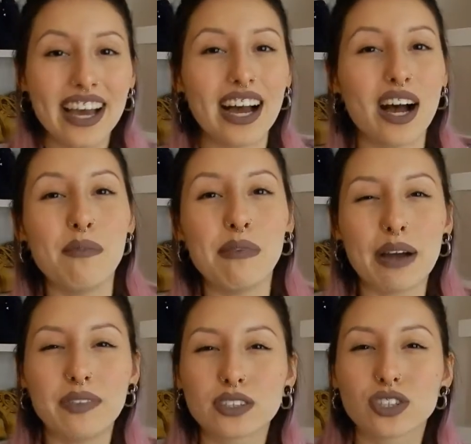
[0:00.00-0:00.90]

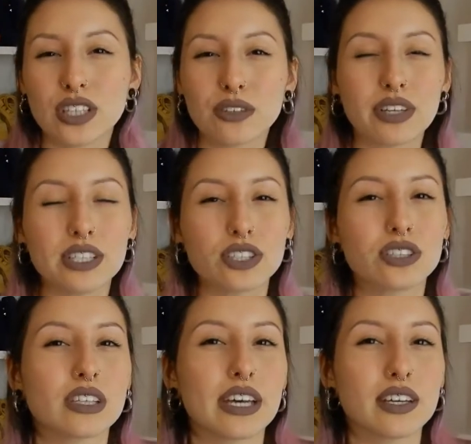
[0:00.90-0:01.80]
I'm not sure if they
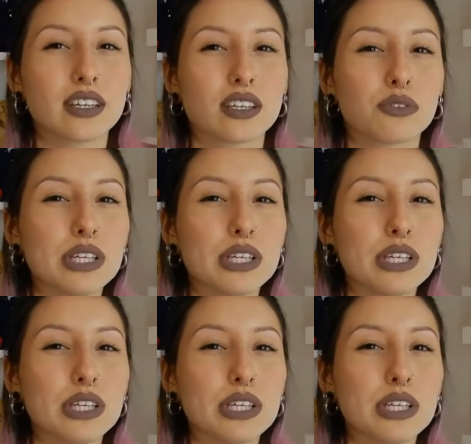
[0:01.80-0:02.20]
just like